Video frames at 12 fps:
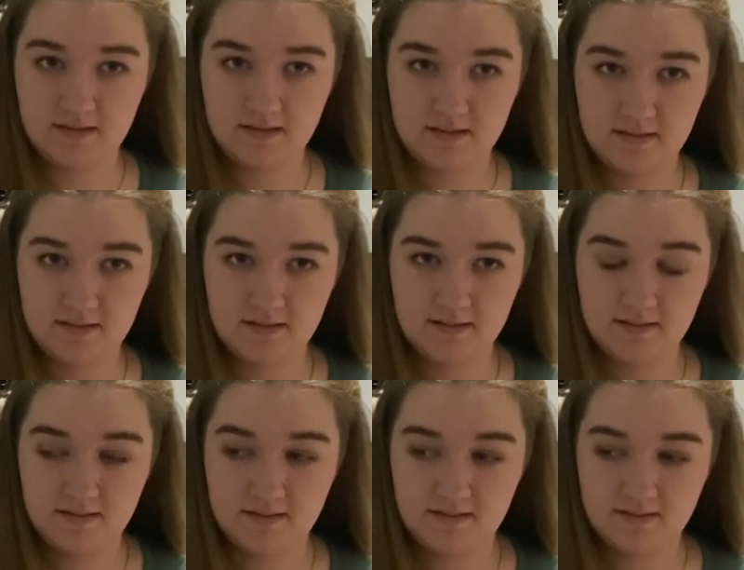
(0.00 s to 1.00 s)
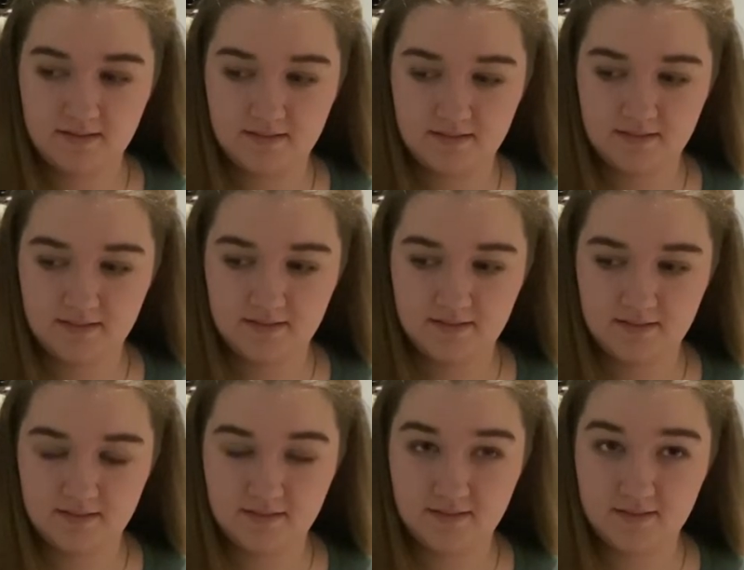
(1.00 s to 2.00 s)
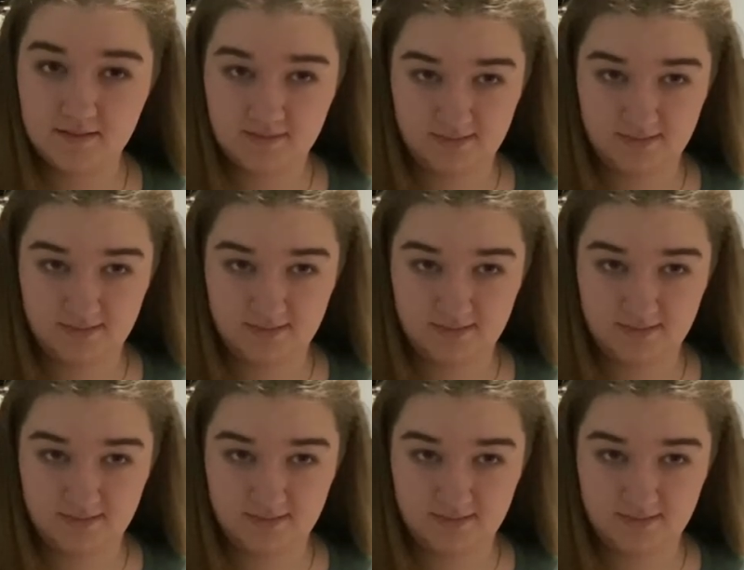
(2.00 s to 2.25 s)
(no one is talking)